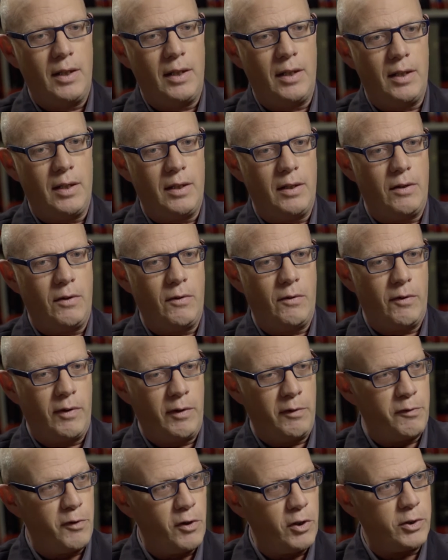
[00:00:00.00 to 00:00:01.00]

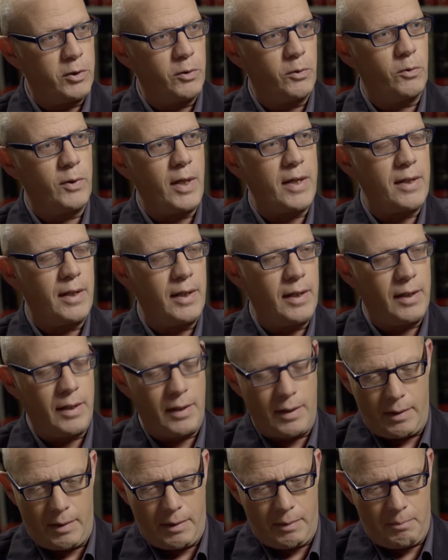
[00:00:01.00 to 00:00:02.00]
referred to
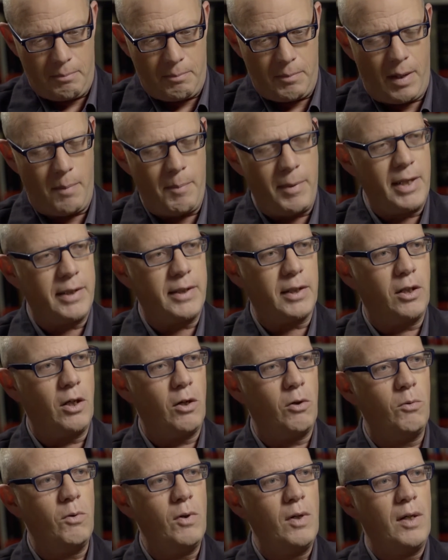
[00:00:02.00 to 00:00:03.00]
a minute
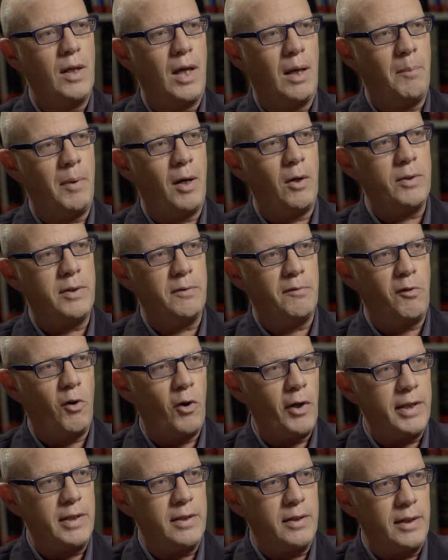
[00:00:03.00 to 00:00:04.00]
ago about the
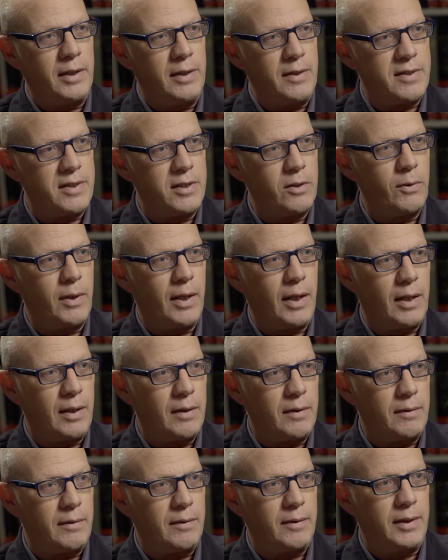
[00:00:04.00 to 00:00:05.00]
void in Syria,